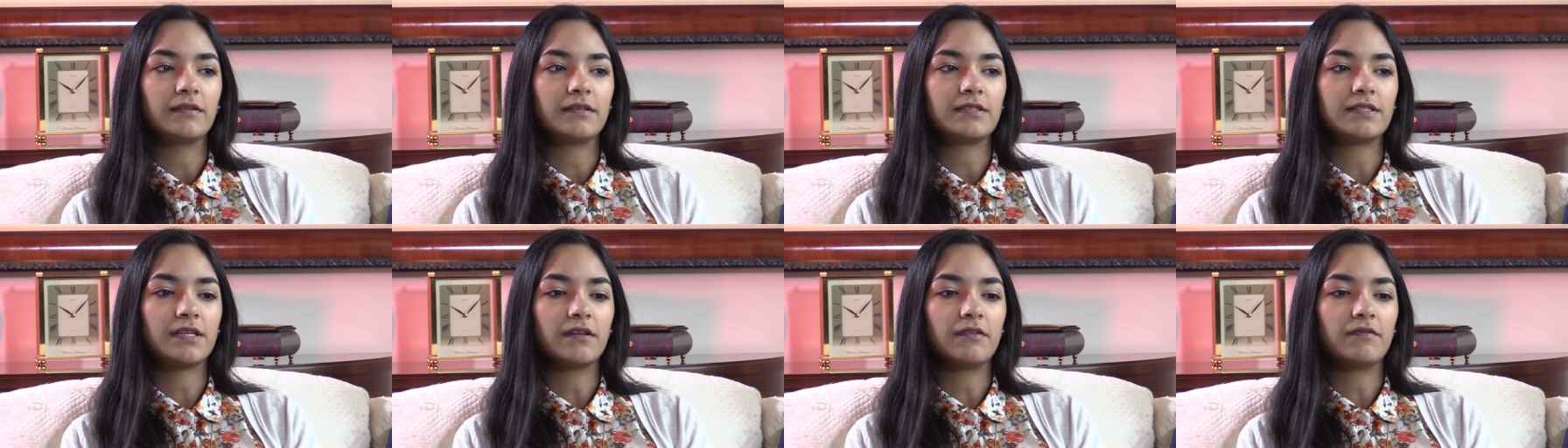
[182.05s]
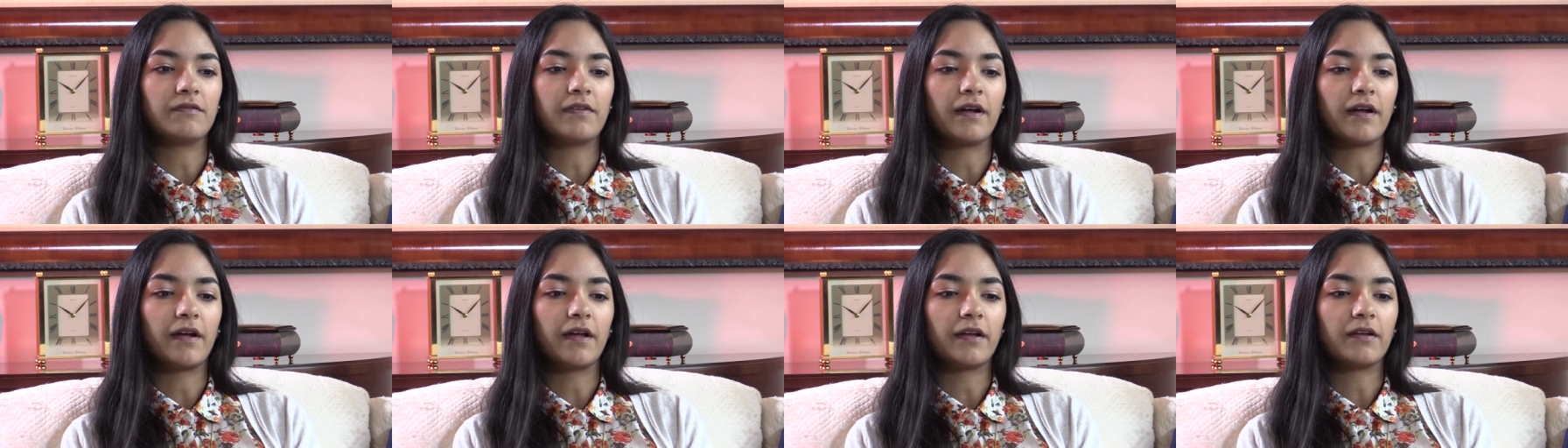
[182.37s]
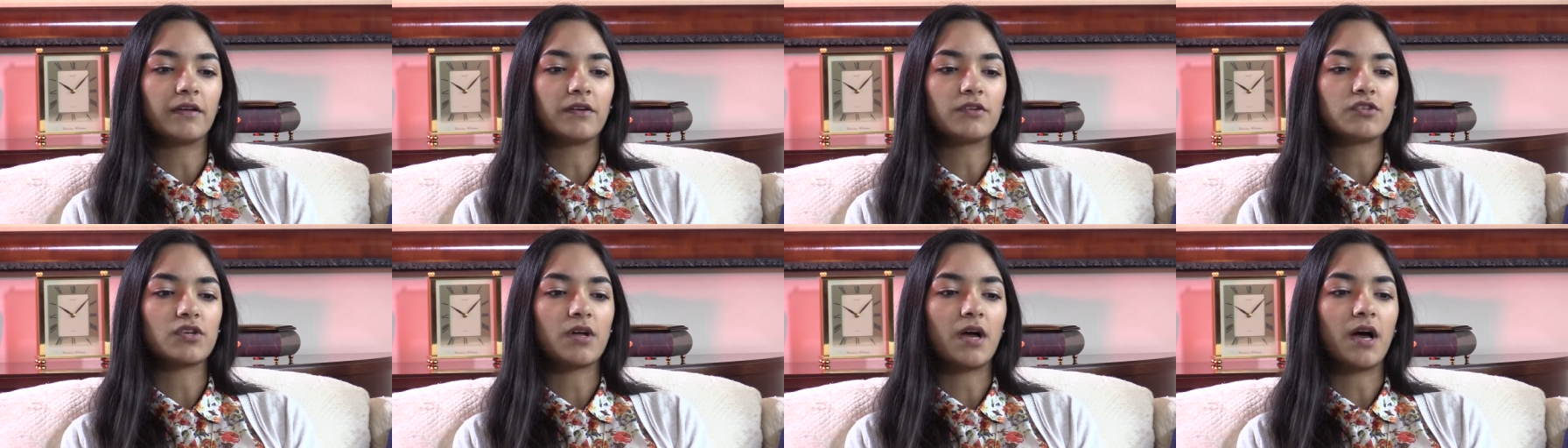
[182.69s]
did a very
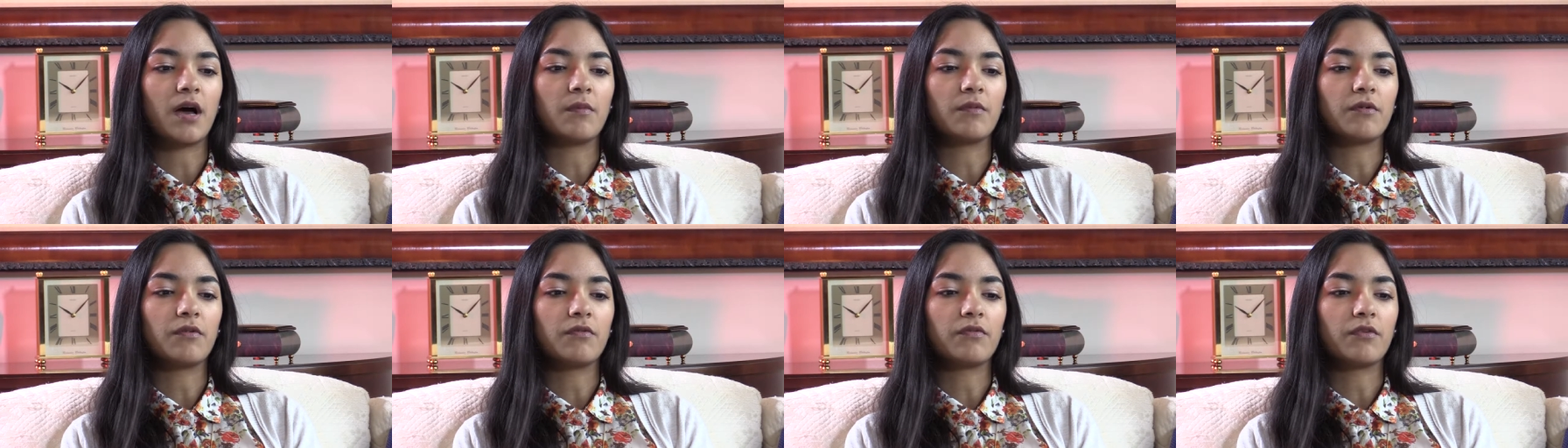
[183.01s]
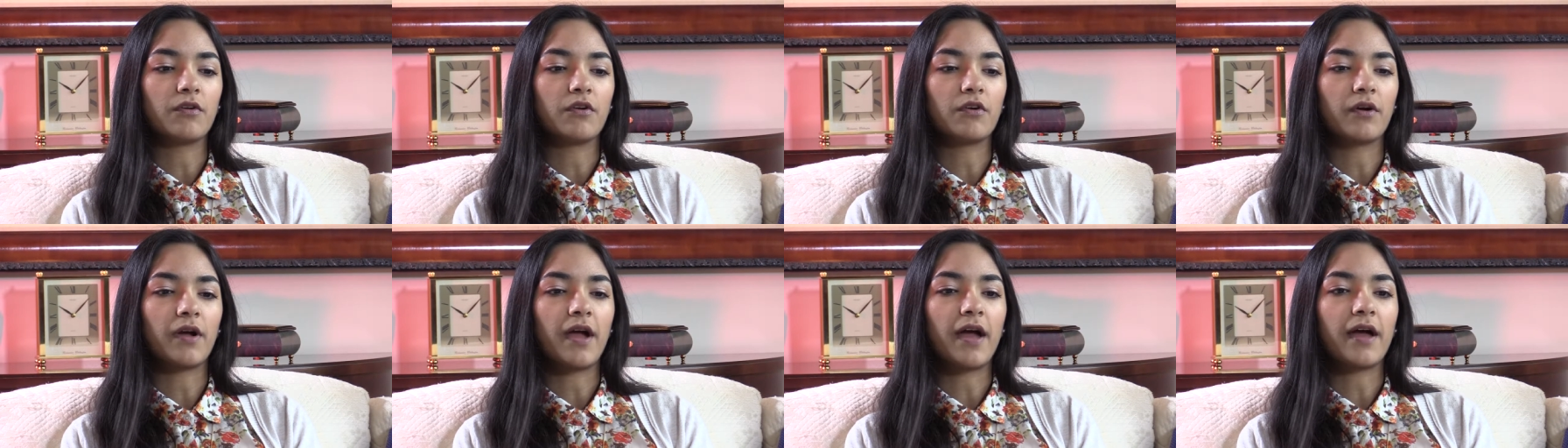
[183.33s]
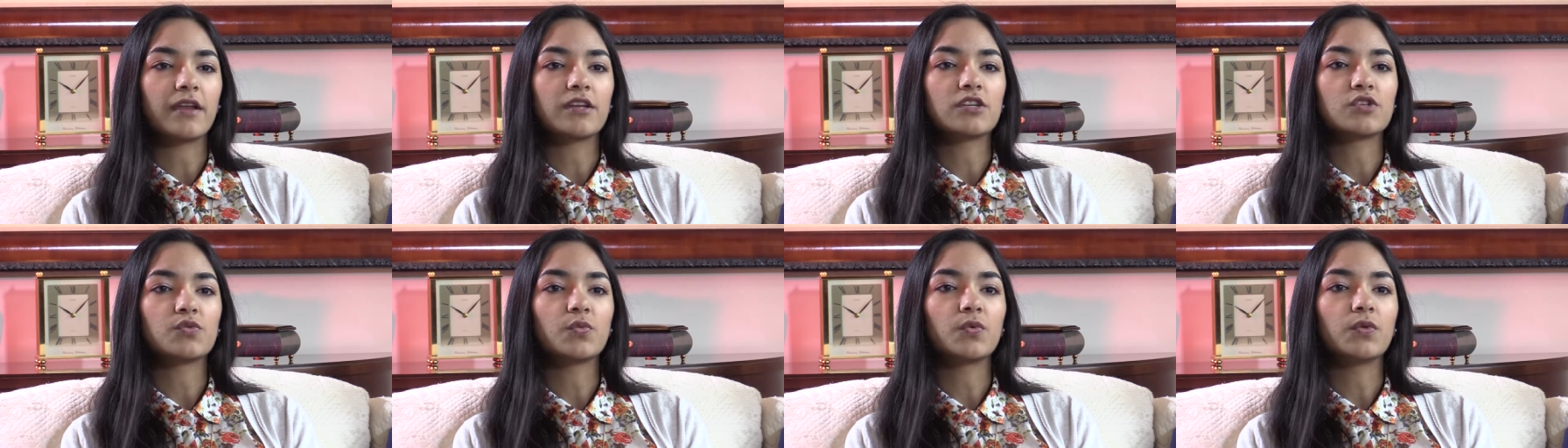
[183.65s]
good job of
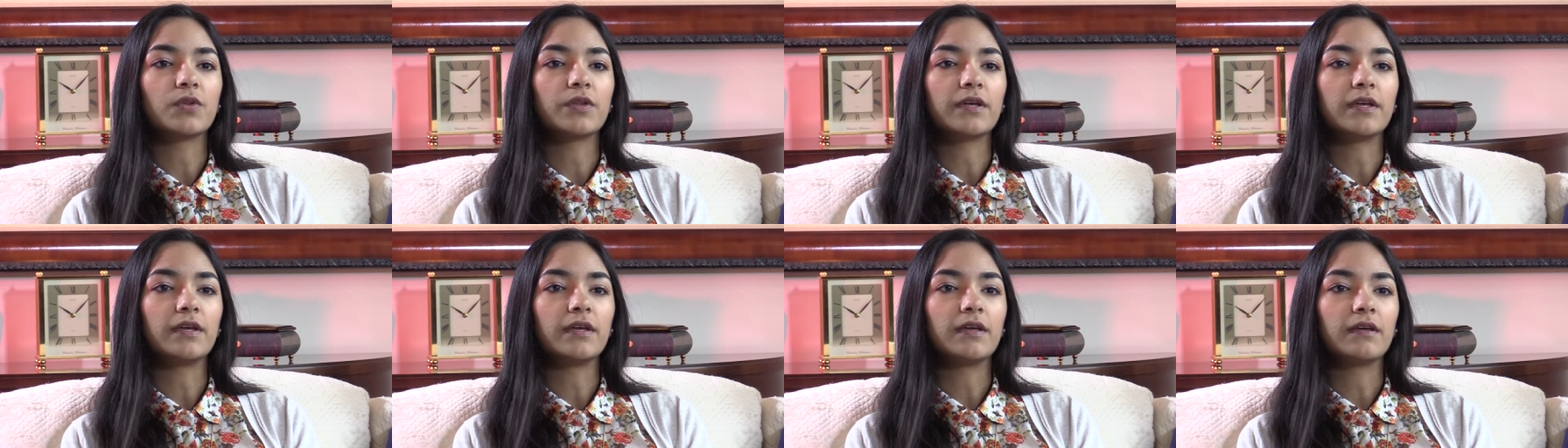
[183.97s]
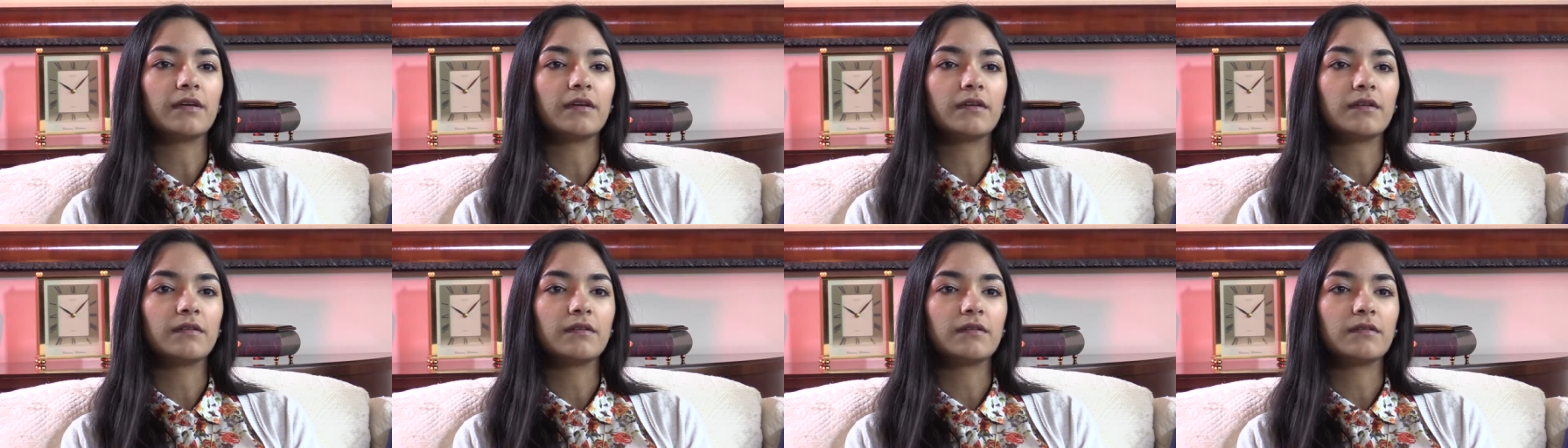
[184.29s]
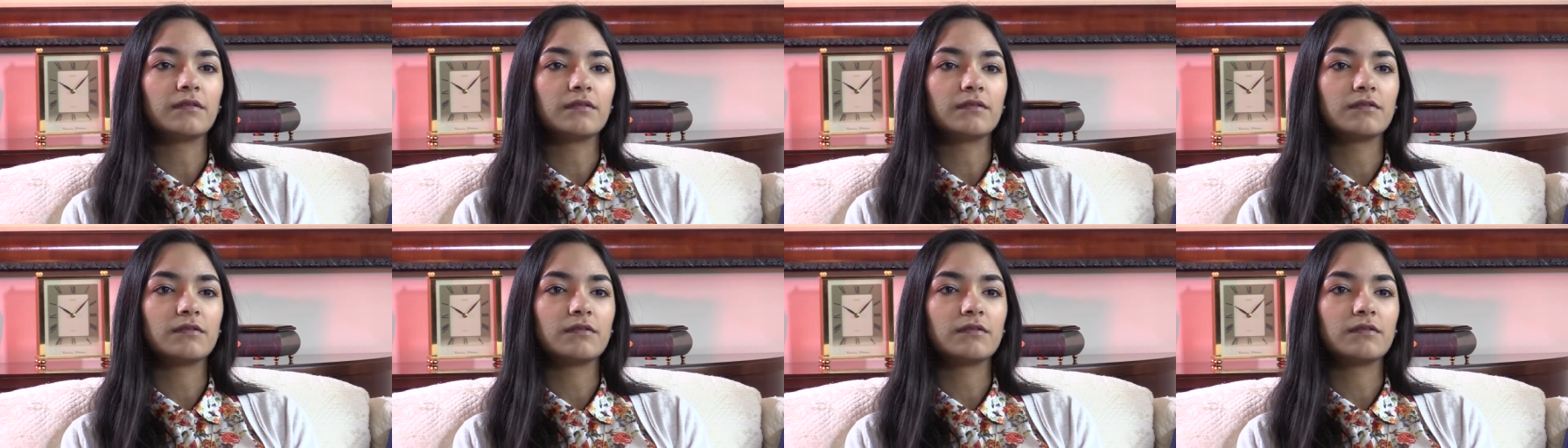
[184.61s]
gradually